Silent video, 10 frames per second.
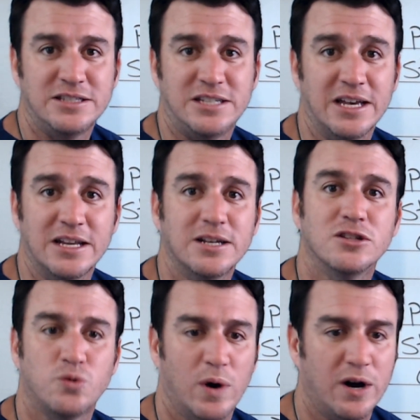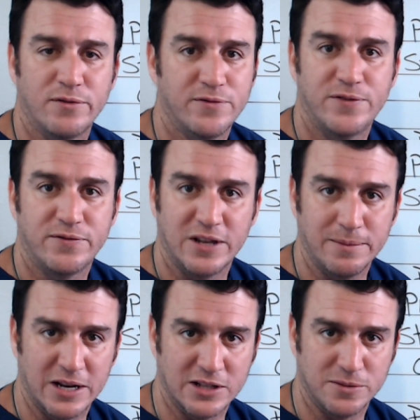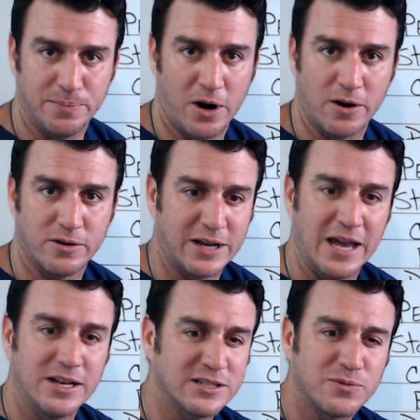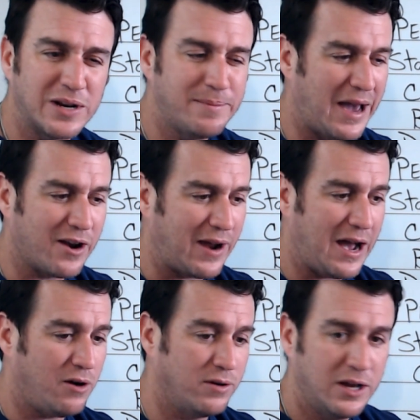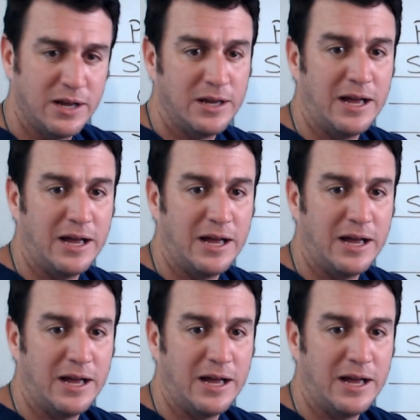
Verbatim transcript: 10 to 12 to 15 minutes apart okay it doesn't really matter how